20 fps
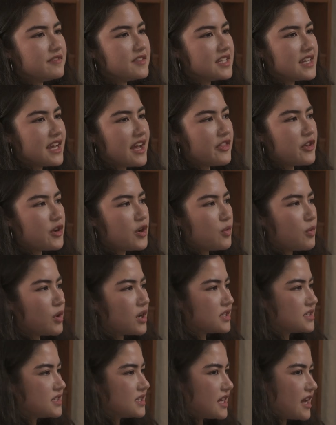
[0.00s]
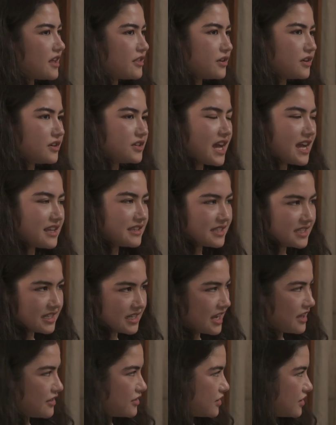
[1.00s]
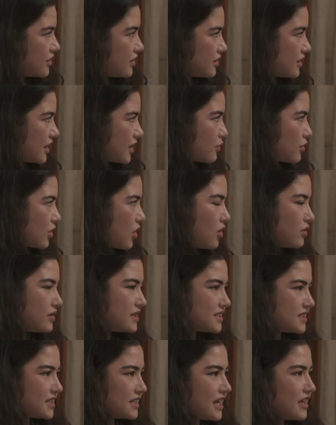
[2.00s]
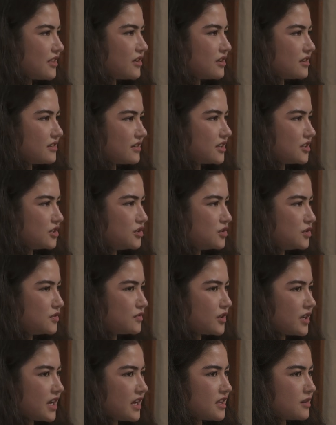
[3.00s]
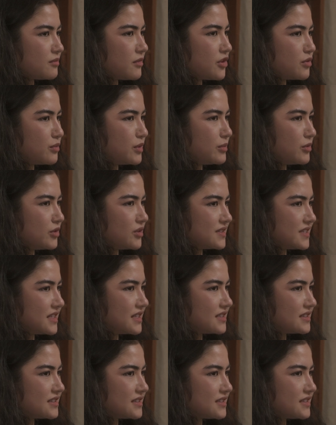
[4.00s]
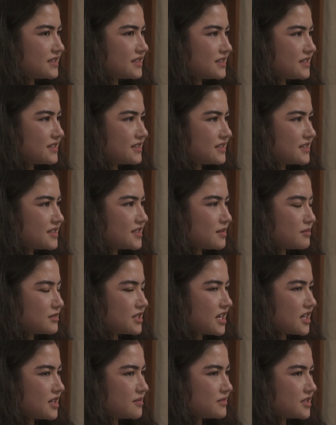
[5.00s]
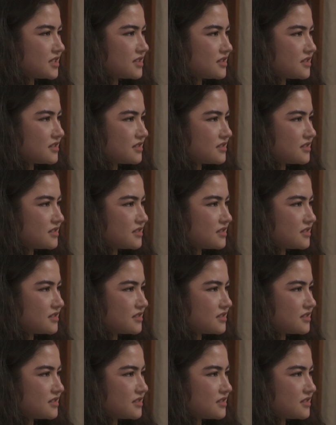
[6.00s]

together, work together, dance together, like we're always together. And like you do forget that other people exist sometimes.